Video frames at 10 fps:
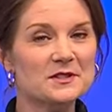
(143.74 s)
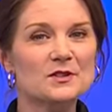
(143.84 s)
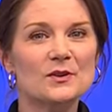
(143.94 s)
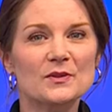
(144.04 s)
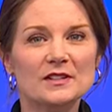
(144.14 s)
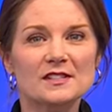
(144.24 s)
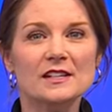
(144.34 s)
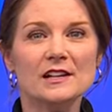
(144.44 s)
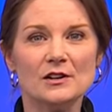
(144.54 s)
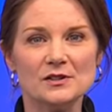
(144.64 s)
So the
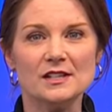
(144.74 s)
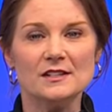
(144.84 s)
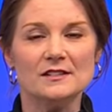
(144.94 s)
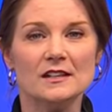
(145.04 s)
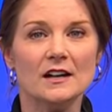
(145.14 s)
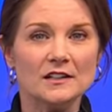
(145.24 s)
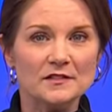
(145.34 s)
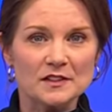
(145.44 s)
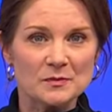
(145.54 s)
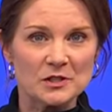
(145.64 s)
CEO says none of
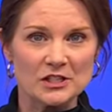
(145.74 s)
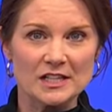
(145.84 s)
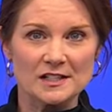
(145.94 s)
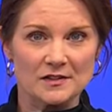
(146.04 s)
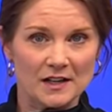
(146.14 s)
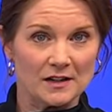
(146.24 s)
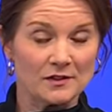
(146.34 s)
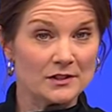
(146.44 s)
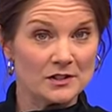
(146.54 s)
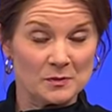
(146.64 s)
his machines have
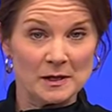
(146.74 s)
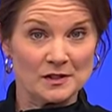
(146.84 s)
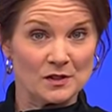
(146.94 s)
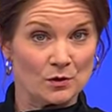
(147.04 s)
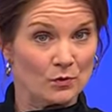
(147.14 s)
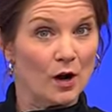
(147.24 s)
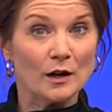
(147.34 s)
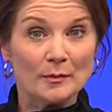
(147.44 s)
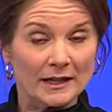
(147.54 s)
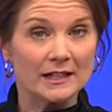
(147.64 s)
ever dispensed the
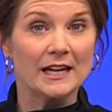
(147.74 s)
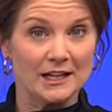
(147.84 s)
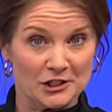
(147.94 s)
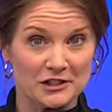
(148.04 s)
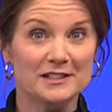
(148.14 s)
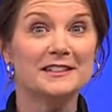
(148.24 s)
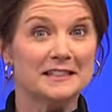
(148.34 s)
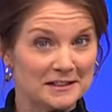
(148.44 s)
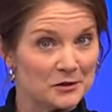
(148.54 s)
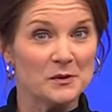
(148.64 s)
wrong medication
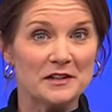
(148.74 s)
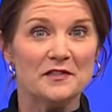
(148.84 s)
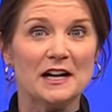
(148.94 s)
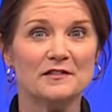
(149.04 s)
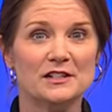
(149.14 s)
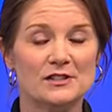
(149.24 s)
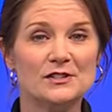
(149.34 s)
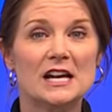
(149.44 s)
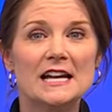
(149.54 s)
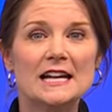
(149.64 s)
in 25
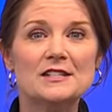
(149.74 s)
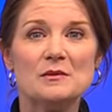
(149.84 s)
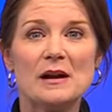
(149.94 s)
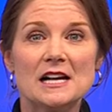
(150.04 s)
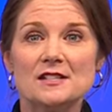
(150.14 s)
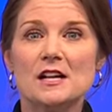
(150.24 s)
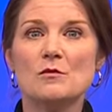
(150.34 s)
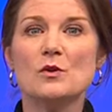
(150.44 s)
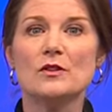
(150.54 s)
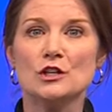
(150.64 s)
years. He's amassed now
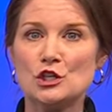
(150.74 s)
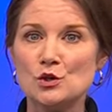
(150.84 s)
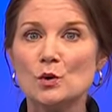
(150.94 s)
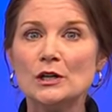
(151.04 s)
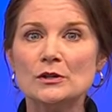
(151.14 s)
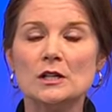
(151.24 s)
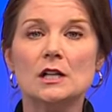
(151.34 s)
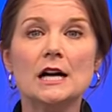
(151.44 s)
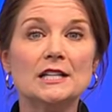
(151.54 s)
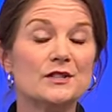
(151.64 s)
more than 200
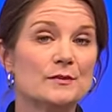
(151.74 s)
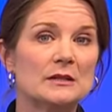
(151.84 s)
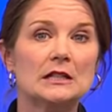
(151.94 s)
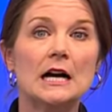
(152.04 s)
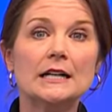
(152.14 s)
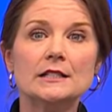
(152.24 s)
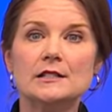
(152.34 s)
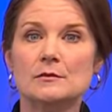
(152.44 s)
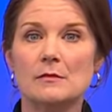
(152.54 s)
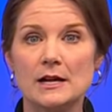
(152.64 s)
clients from Allina
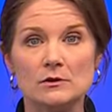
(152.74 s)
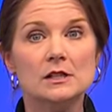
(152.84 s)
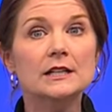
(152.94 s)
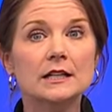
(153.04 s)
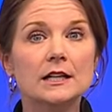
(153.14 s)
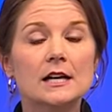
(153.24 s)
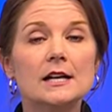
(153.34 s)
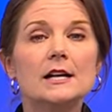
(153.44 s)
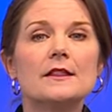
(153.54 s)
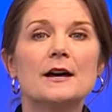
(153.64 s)
to Mayo Clinic
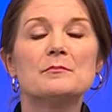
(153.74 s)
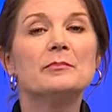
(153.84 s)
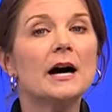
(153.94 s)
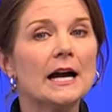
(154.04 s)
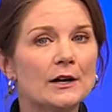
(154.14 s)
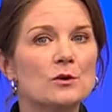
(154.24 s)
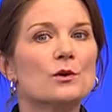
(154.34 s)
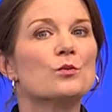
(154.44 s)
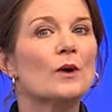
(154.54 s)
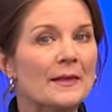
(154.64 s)
that buy
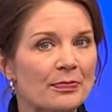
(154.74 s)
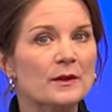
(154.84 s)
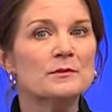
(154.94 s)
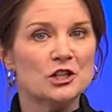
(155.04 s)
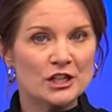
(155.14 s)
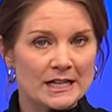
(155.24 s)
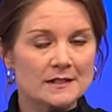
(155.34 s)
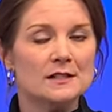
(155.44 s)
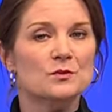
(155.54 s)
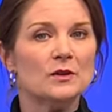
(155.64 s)
or rent the
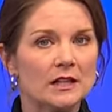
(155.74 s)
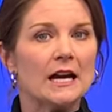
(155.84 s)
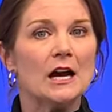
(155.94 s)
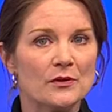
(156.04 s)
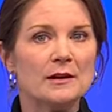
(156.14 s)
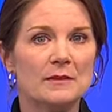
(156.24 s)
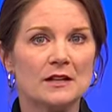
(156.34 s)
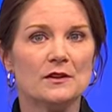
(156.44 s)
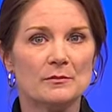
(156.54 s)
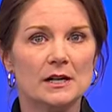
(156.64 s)
machines. That's really how they
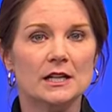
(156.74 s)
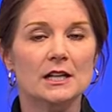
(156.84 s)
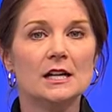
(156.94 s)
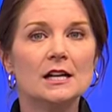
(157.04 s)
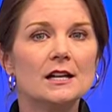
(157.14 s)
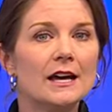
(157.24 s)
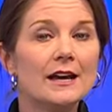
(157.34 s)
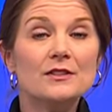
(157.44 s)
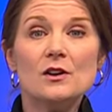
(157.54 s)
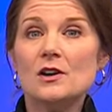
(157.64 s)
make their money.
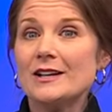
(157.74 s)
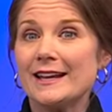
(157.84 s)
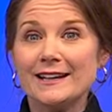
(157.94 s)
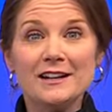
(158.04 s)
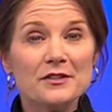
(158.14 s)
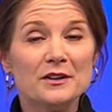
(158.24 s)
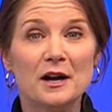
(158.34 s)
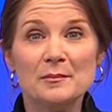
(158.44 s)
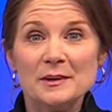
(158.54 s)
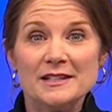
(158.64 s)
And there aren't any other
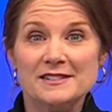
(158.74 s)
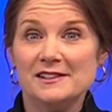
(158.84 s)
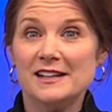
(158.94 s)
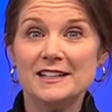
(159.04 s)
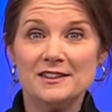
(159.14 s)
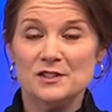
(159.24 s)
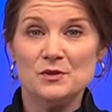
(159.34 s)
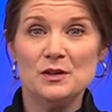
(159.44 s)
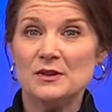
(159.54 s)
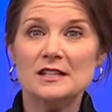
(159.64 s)
companies like this
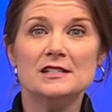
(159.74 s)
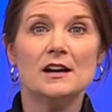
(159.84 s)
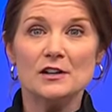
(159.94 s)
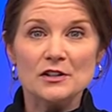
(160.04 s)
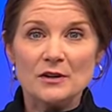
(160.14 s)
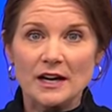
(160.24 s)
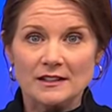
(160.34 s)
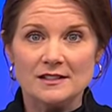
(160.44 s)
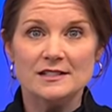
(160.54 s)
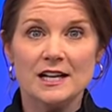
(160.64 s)
throughout the entire
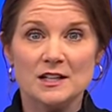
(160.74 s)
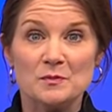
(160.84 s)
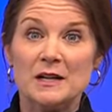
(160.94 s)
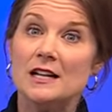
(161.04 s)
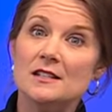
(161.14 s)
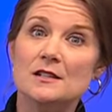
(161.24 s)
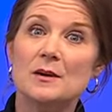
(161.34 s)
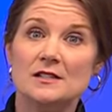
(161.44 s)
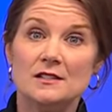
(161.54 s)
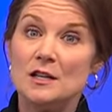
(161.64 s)
United States, but
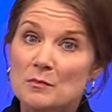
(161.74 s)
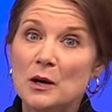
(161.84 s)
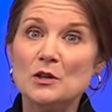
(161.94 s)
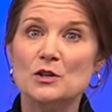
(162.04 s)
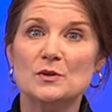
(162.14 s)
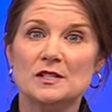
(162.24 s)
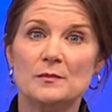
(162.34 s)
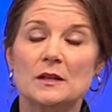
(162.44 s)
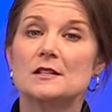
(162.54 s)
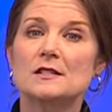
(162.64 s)
InstyMeds did partner with
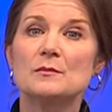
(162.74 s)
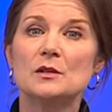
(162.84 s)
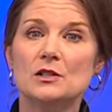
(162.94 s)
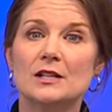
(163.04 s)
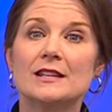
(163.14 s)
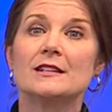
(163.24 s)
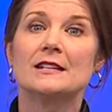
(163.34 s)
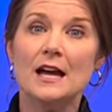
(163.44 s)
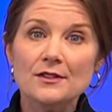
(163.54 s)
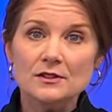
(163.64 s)
something similar in the
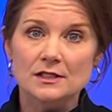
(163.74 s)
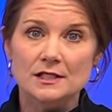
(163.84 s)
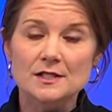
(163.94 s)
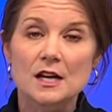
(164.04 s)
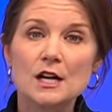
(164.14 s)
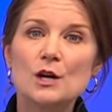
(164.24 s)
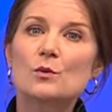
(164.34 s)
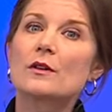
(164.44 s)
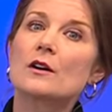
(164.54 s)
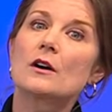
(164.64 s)
Netherlands,
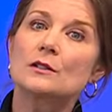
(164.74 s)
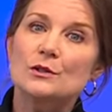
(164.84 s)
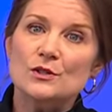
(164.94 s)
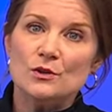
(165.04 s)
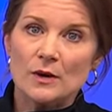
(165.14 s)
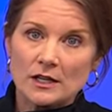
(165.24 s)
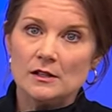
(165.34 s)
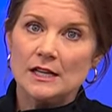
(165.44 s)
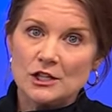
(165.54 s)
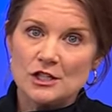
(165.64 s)
where there are looser
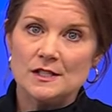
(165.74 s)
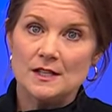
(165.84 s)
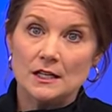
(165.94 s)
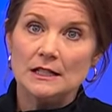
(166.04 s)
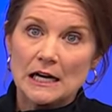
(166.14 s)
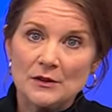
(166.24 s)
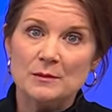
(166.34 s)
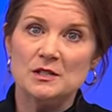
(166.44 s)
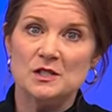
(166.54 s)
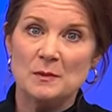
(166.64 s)
regulations that allow
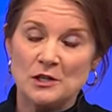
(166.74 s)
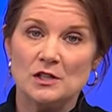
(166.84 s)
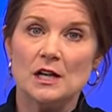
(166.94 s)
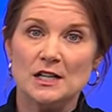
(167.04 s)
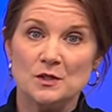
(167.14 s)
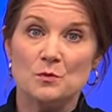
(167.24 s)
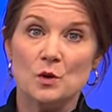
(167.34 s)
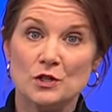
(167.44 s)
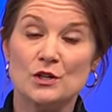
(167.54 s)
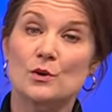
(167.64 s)
them to specialize
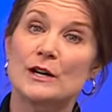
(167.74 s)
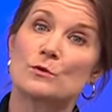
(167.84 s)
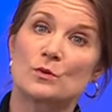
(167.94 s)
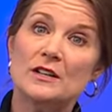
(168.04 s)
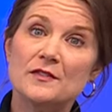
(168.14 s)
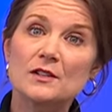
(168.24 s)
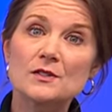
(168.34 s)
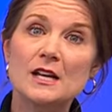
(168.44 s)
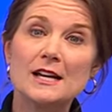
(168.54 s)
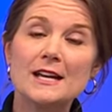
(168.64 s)
more so in
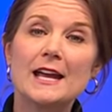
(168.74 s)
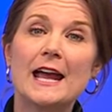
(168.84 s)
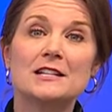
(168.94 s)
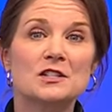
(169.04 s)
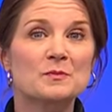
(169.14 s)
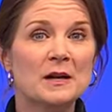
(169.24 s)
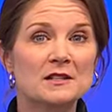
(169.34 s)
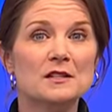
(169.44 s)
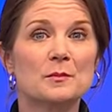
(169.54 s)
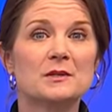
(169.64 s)
refills and
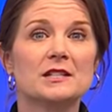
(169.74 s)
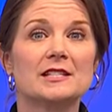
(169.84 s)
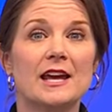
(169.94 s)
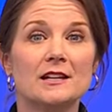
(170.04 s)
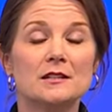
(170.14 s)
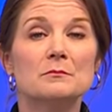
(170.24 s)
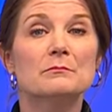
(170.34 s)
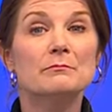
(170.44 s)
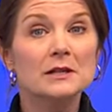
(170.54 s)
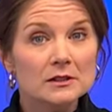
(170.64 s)
dispense up to 10
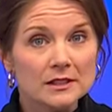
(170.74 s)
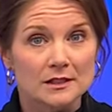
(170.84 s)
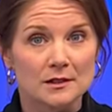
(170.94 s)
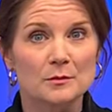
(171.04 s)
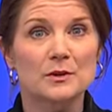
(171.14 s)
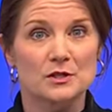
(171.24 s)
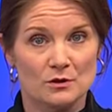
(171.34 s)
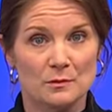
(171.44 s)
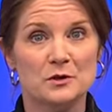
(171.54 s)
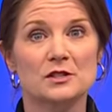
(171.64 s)
million
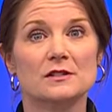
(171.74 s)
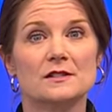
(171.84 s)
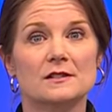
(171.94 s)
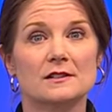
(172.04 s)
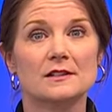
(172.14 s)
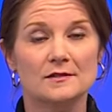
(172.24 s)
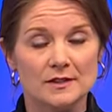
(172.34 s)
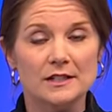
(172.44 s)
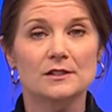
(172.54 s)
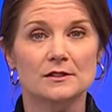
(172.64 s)
prescriptions
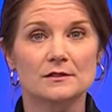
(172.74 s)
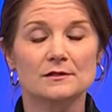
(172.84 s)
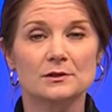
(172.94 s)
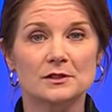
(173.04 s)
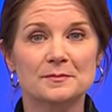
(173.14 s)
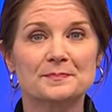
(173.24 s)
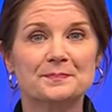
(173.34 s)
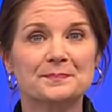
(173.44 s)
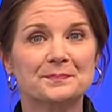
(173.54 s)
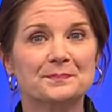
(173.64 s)
every year. Lauren.
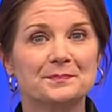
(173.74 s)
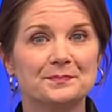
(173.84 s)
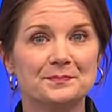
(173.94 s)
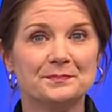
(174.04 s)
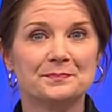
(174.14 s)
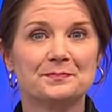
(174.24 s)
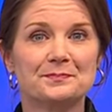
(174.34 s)
Well, it's fascinating.